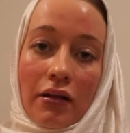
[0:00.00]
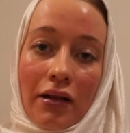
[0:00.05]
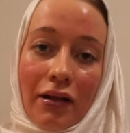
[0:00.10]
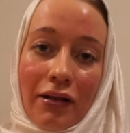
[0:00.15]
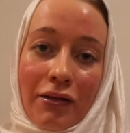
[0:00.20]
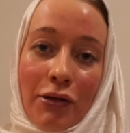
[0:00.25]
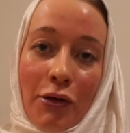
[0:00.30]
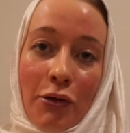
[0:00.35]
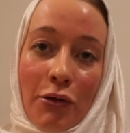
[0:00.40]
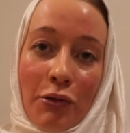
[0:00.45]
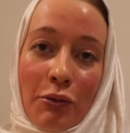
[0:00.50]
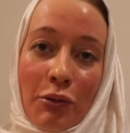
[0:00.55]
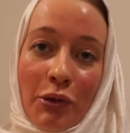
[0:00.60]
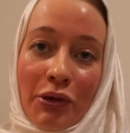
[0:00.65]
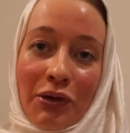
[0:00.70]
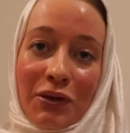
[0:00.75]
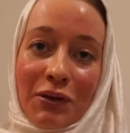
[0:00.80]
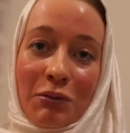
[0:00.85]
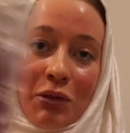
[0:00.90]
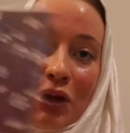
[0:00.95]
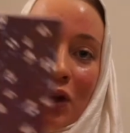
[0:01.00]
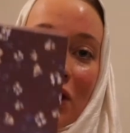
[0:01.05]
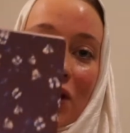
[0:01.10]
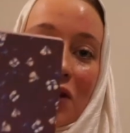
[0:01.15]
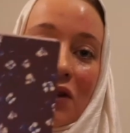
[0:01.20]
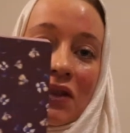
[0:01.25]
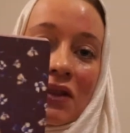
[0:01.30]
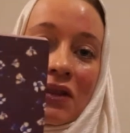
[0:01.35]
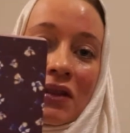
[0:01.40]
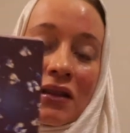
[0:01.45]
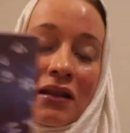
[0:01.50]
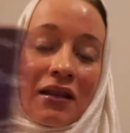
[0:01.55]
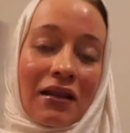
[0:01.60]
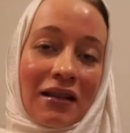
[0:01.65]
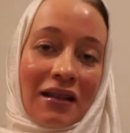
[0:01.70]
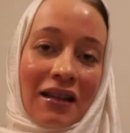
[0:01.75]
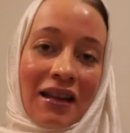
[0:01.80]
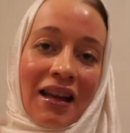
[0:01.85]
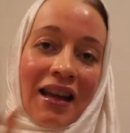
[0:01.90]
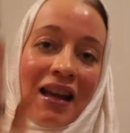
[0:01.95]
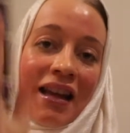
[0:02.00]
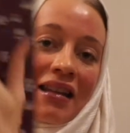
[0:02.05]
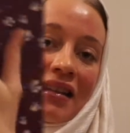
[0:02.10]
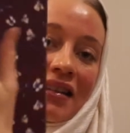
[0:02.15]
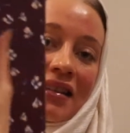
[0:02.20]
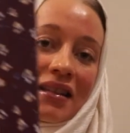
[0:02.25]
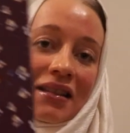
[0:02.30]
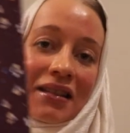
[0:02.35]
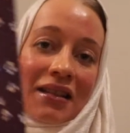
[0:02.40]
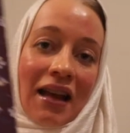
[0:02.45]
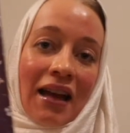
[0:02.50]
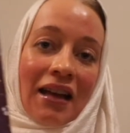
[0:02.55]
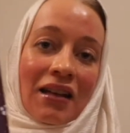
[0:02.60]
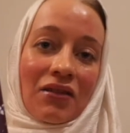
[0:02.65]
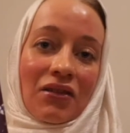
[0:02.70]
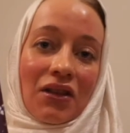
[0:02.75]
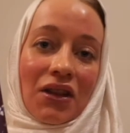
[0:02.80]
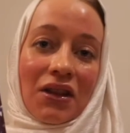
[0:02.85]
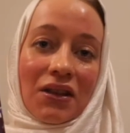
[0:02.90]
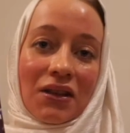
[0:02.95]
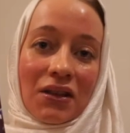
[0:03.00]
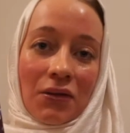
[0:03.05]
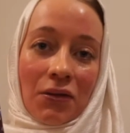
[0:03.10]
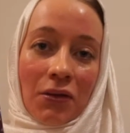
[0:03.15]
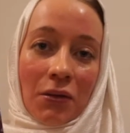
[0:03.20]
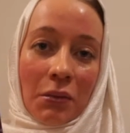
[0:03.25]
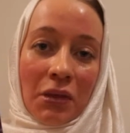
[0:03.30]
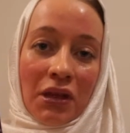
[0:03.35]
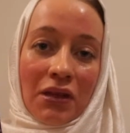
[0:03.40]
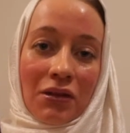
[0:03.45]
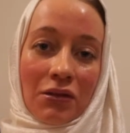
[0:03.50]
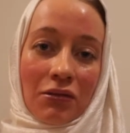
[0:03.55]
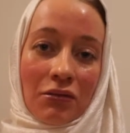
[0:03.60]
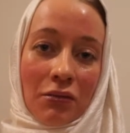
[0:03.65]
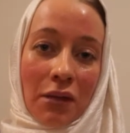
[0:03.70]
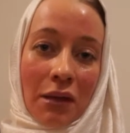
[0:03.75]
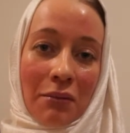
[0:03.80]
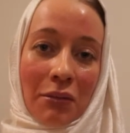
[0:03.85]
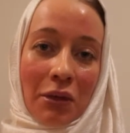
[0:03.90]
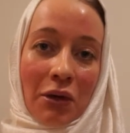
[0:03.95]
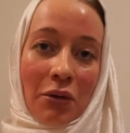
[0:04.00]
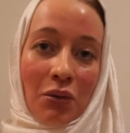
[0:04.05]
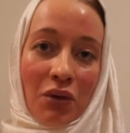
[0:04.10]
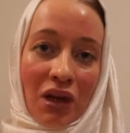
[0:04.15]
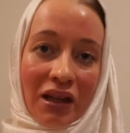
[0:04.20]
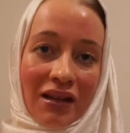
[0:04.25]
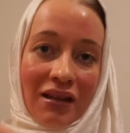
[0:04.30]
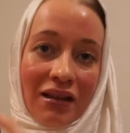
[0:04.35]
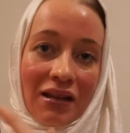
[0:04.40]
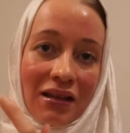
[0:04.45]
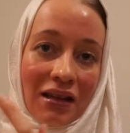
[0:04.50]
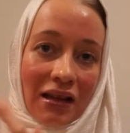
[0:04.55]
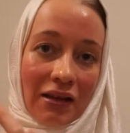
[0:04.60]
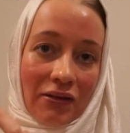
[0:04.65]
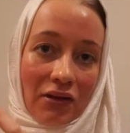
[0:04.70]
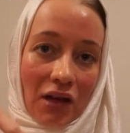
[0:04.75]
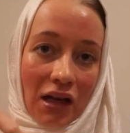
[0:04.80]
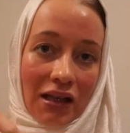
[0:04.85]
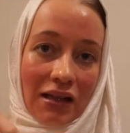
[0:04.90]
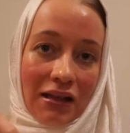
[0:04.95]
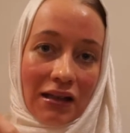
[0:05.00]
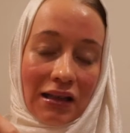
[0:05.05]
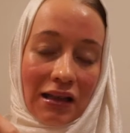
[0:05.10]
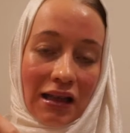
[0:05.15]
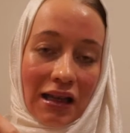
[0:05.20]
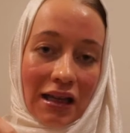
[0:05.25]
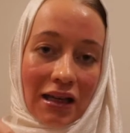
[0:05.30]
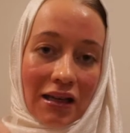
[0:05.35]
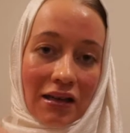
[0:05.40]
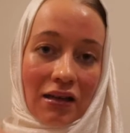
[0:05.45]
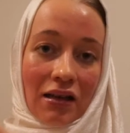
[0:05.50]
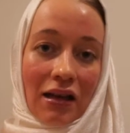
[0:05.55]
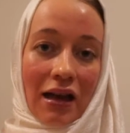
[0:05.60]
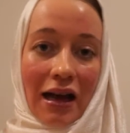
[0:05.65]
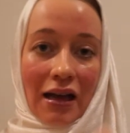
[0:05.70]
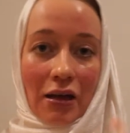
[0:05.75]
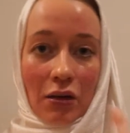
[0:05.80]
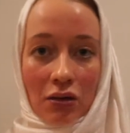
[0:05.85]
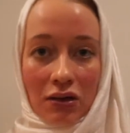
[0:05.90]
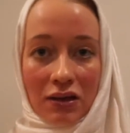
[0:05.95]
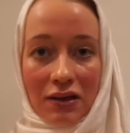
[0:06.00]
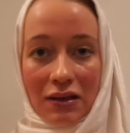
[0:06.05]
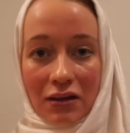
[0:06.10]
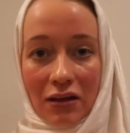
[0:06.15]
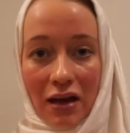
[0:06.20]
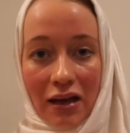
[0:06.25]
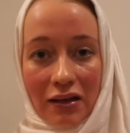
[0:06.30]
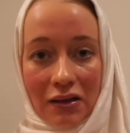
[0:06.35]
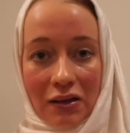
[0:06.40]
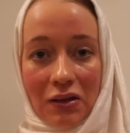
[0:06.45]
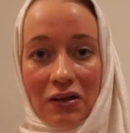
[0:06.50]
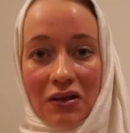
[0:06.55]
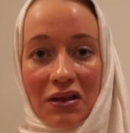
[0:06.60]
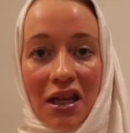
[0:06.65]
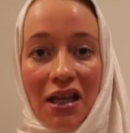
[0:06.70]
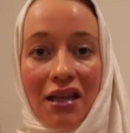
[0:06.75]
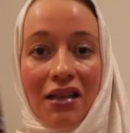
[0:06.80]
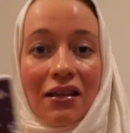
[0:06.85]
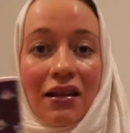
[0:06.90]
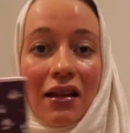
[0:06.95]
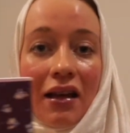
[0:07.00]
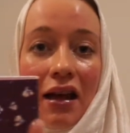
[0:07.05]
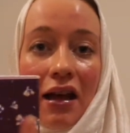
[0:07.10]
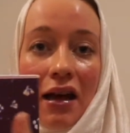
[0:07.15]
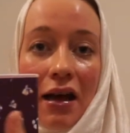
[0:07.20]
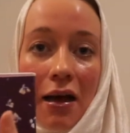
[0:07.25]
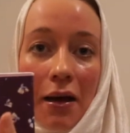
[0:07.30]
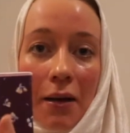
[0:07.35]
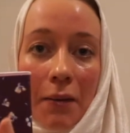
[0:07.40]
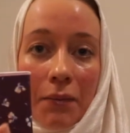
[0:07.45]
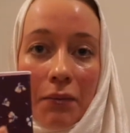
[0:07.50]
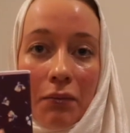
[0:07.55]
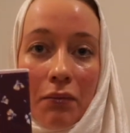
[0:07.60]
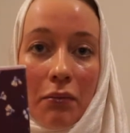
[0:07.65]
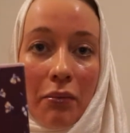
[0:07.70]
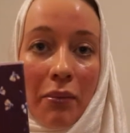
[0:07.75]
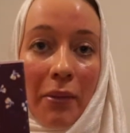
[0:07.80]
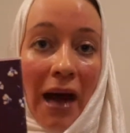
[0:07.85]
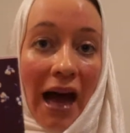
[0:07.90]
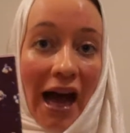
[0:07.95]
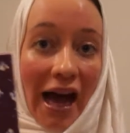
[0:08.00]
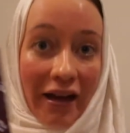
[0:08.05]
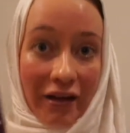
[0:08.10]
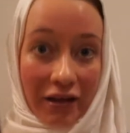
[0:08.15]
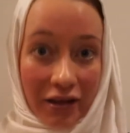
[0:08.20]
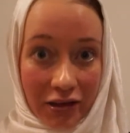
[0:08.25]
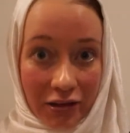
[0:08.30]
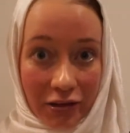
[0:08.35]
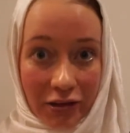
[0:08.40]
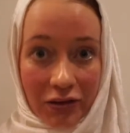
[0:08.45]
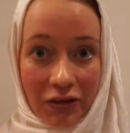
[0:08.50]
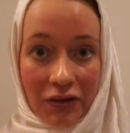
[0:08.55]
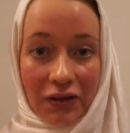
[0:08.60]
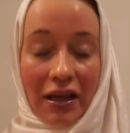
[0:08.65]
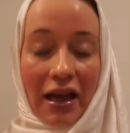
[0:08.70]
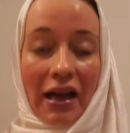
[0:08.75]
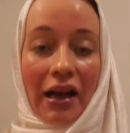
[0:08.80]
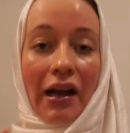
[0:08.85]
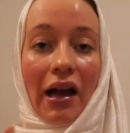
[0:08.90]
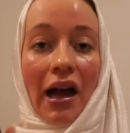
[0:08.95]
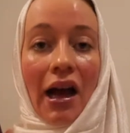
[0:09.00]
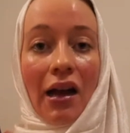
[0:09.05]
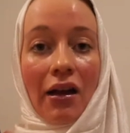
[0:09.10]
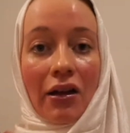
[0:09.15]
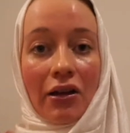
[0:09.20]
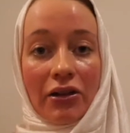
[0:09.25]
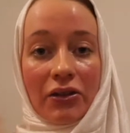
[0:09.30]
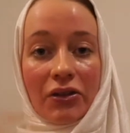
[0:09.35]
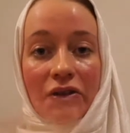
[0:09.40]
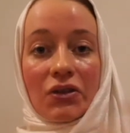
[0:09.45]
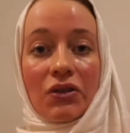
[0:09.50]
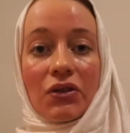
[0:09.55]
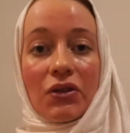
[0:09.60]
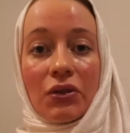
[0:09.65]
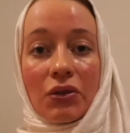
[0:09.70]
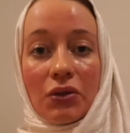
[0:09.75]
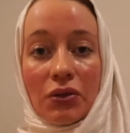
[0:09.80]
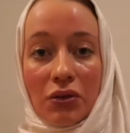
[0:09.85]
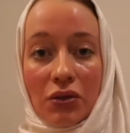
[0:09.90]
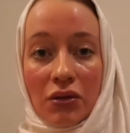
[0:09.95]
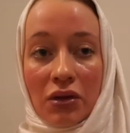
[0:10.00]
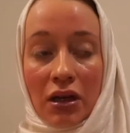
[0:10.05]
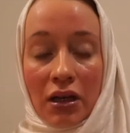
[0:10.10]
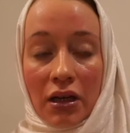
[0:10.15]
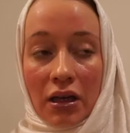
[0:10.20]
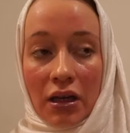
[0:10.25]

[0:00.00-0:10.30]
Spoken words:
notebooks because this is kind of easy for me to remember what did I write in here. I also associate patterns and colors to